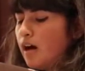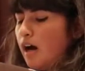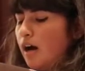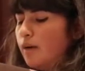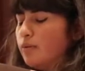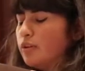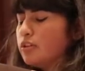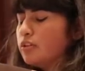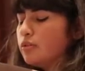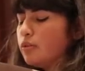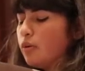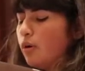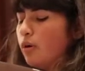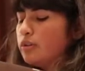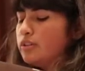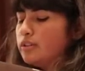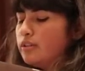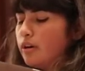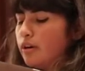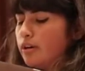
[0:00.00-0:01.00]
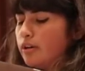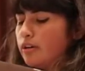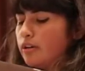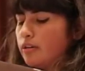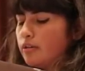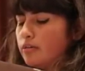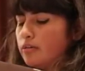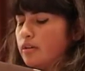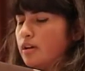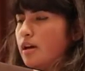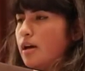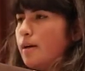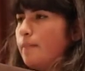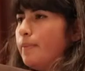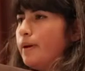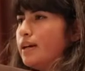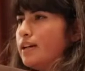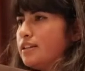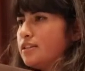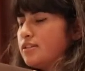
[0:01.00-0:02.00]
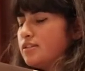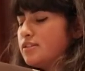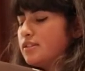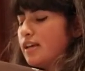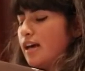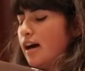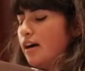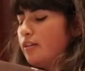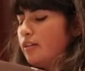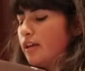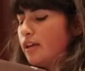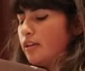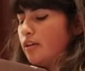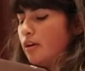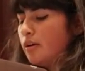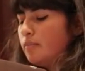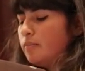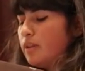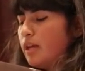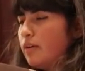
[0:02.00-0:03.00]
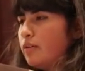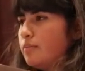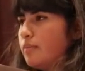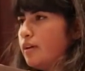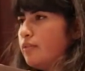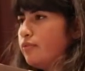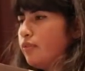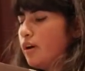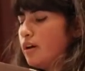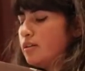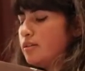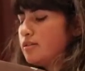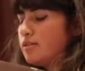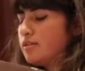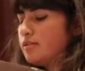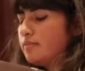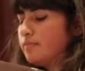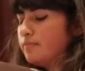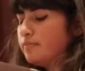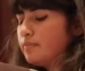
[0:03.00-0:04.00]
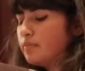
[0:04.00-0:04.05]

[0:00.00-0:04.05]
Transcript: I would groan and argue, begging to stay out later and play with my friends.